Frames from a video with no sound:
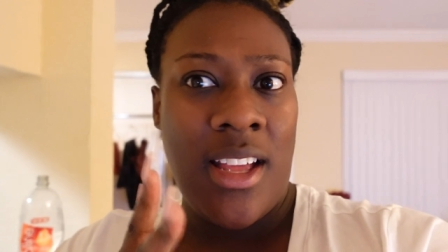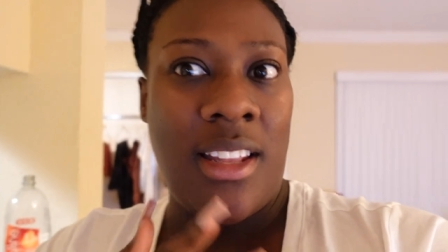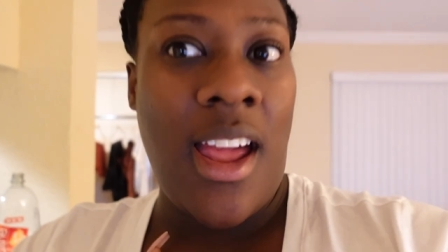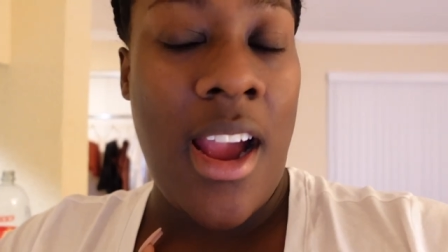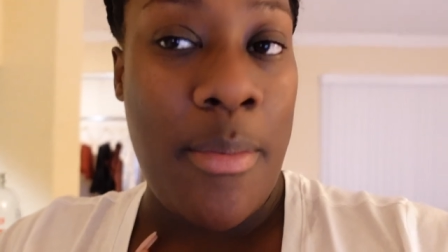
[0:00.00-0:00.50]

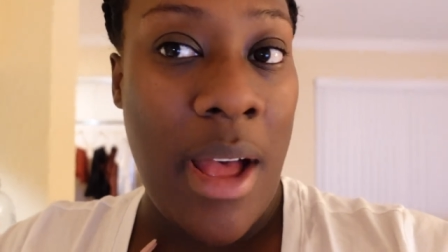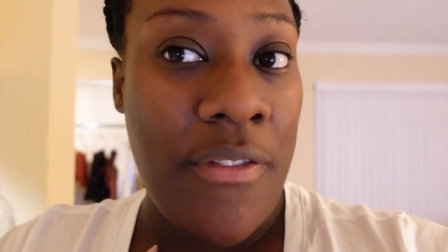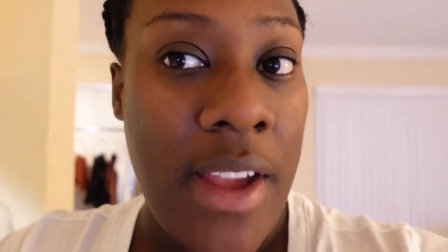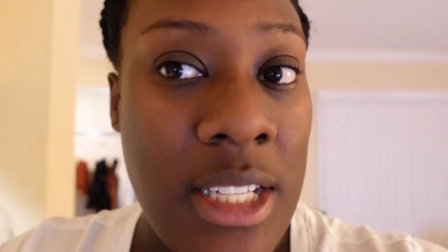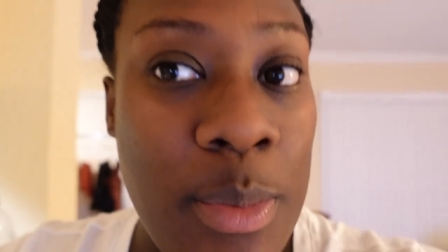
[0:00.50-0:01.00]
like, my
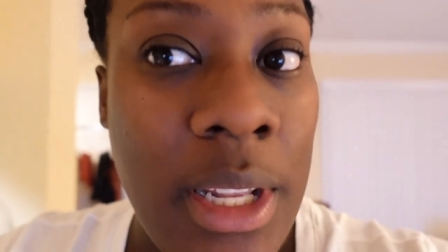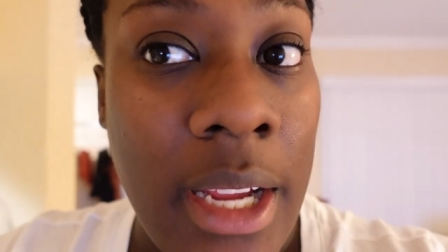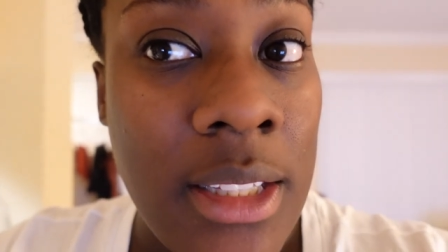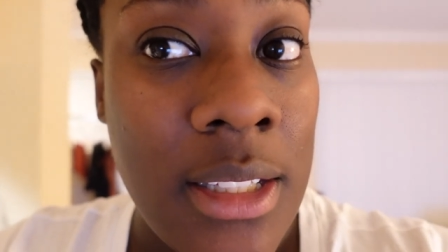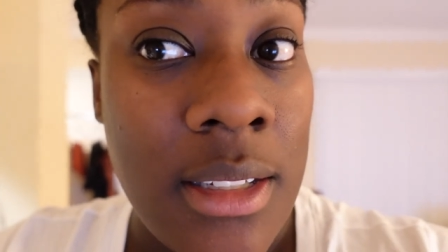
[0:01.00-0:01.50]
face be
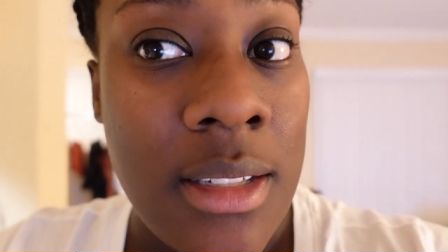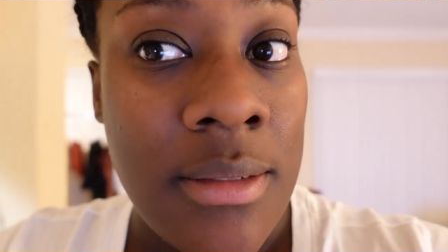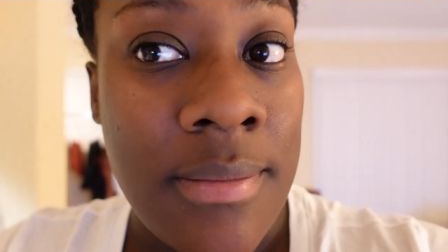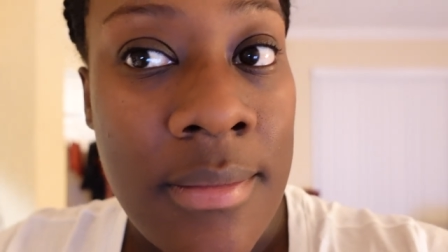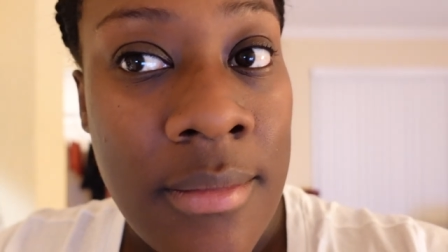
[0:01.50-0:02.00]
like this.
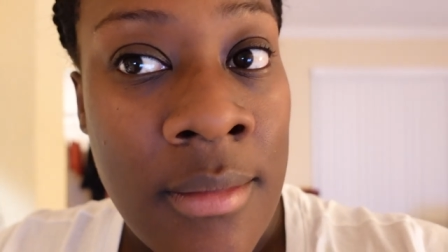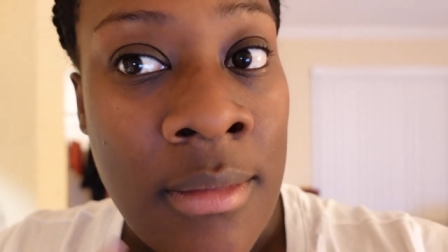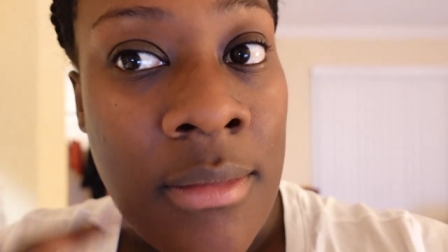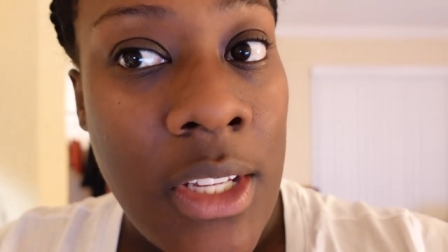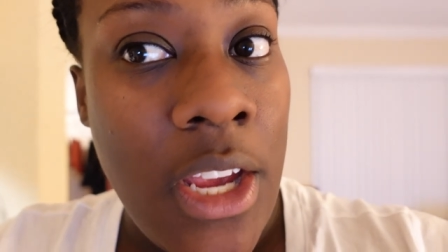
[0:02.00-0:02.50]

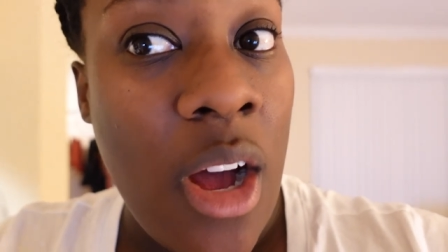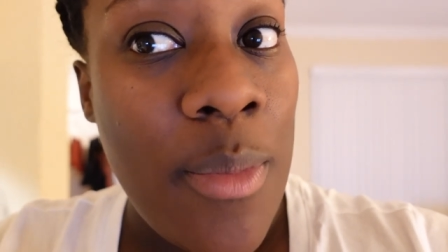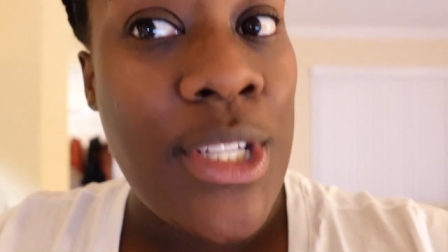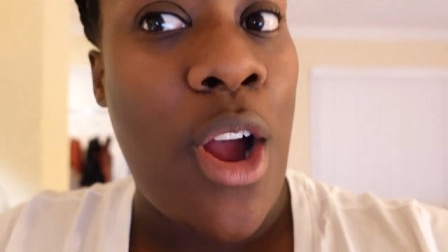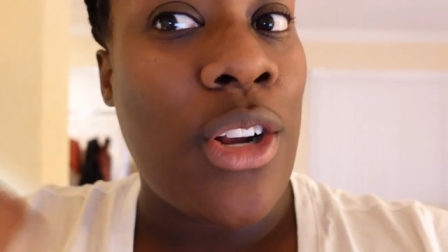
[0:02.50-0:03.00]
Y'all
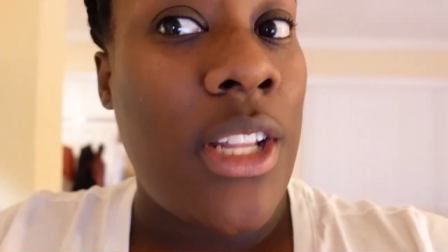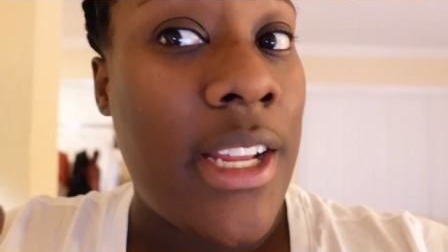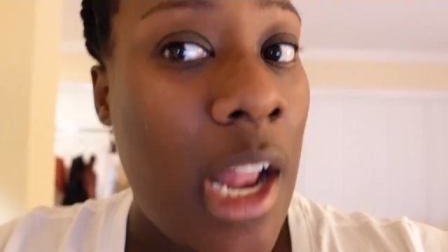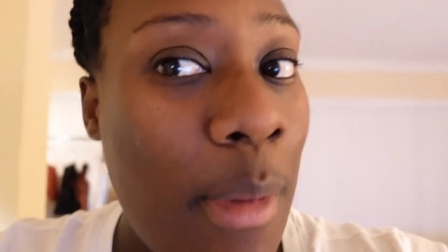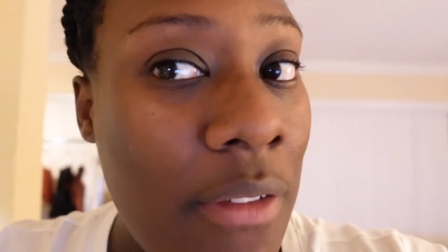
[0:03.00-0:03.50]
be tired of
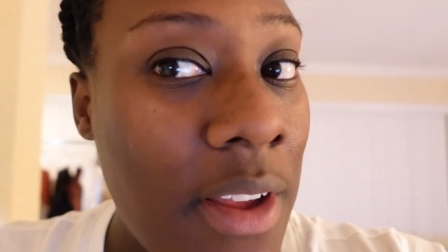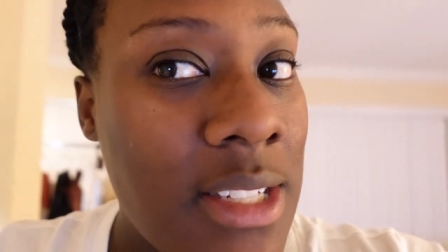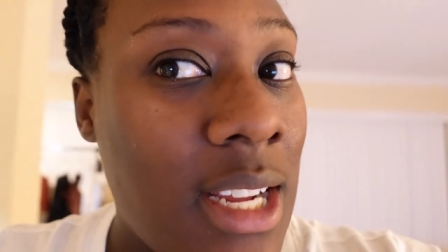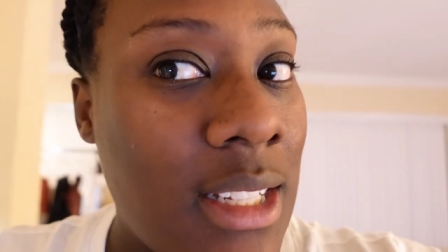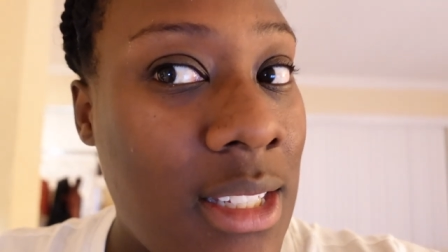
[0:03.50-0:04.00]
looking at my
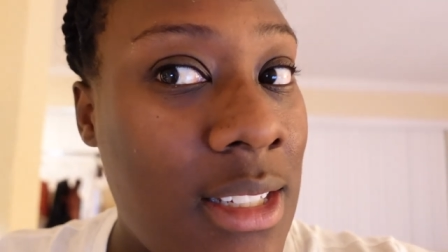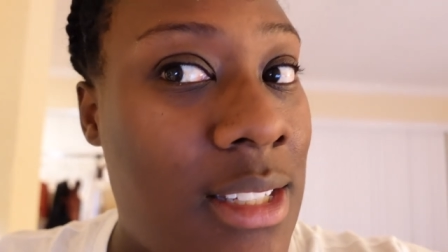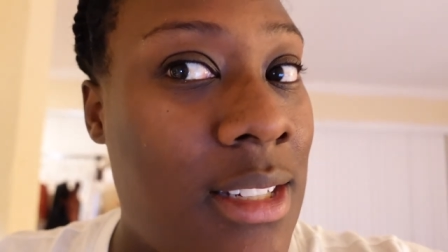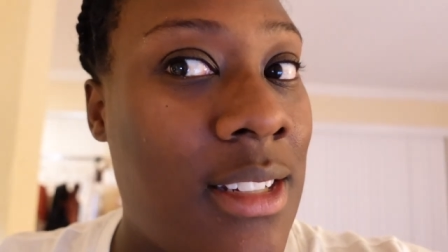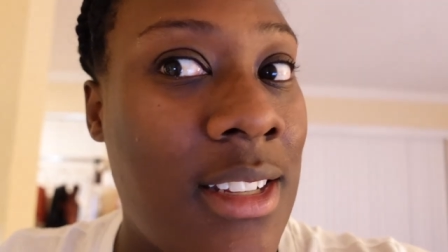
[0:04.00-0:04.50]
face like
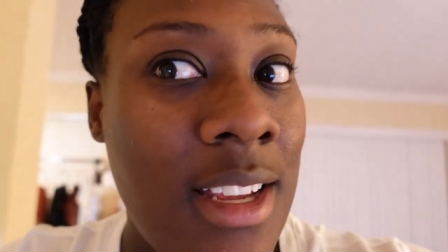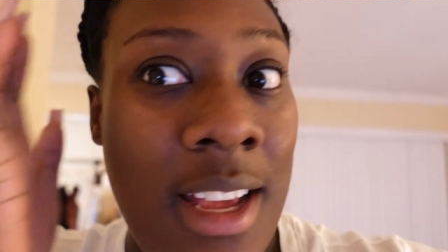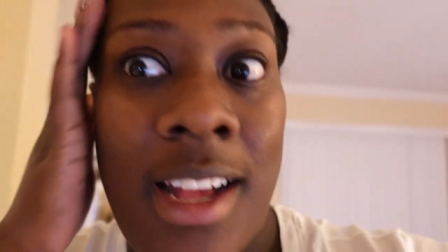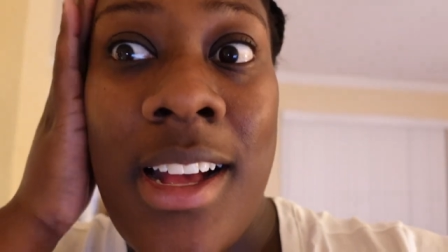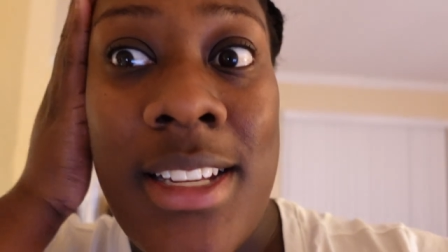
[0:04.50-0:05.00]
this
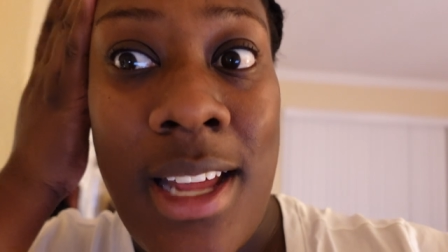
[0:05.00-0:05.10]
because